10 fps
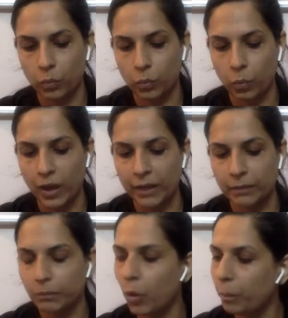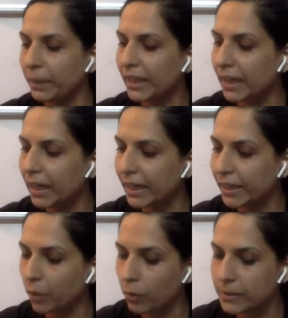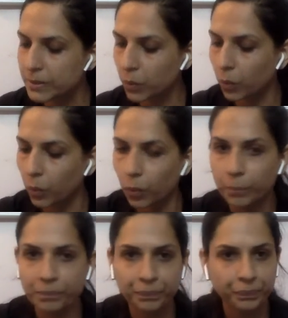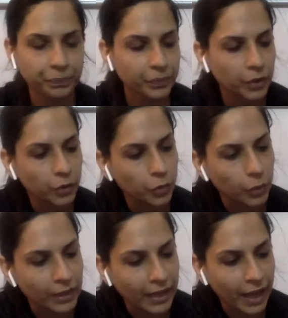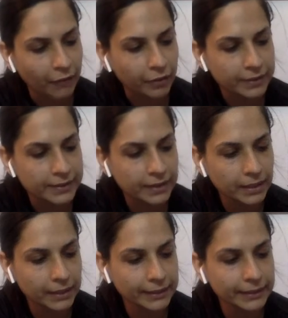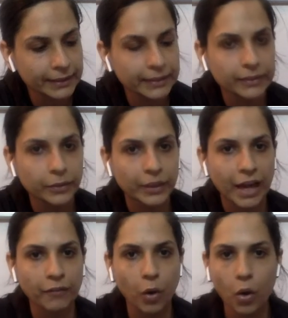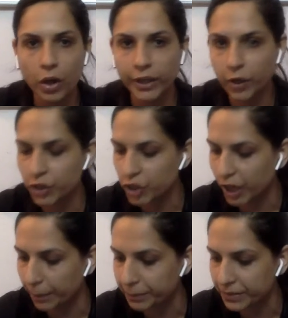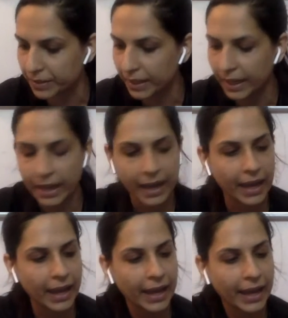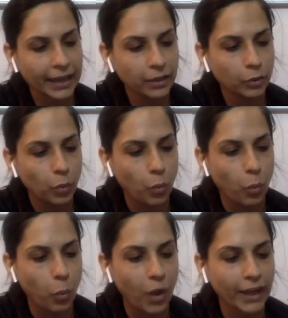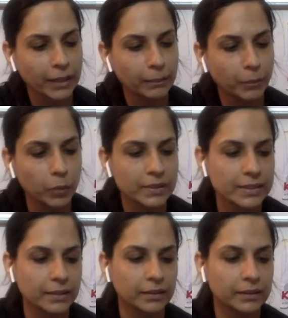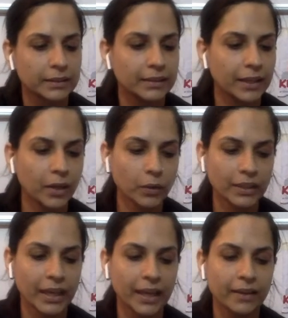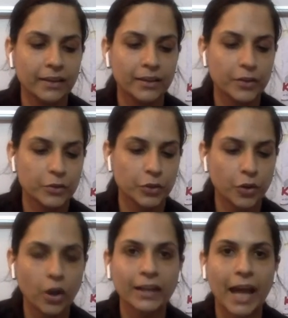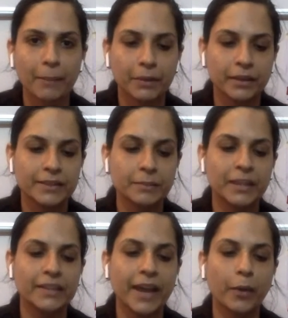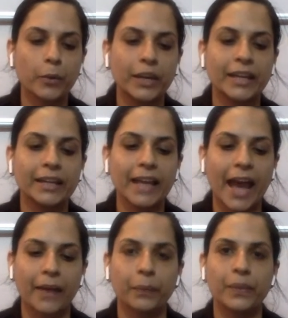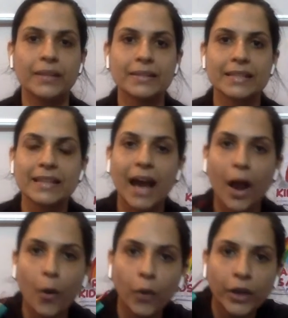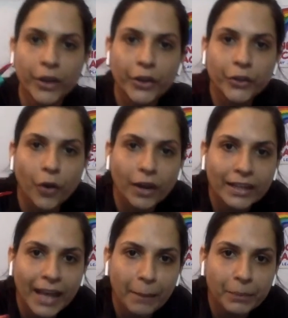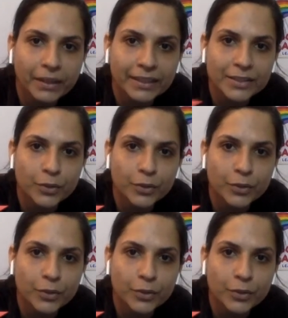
one more behind also. You can have a circle. You can have all your shapes. And one more circle. Okay. So your clapper is being decorated and this is how your clapper is